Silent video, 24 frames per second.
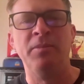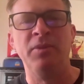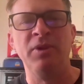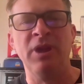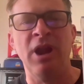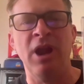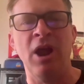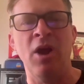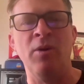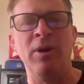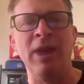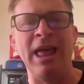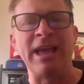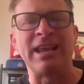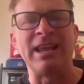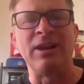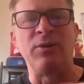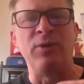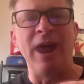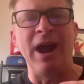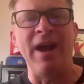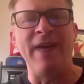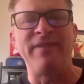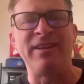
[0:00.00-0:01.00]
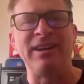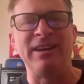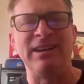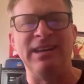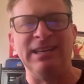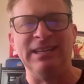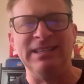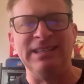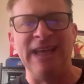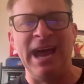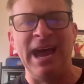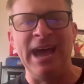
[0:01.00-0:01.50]
like a graphic
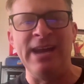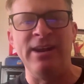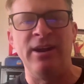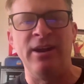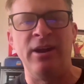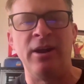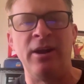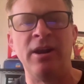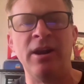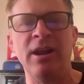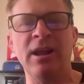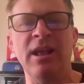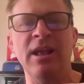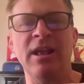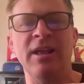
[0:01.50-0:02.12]
designer.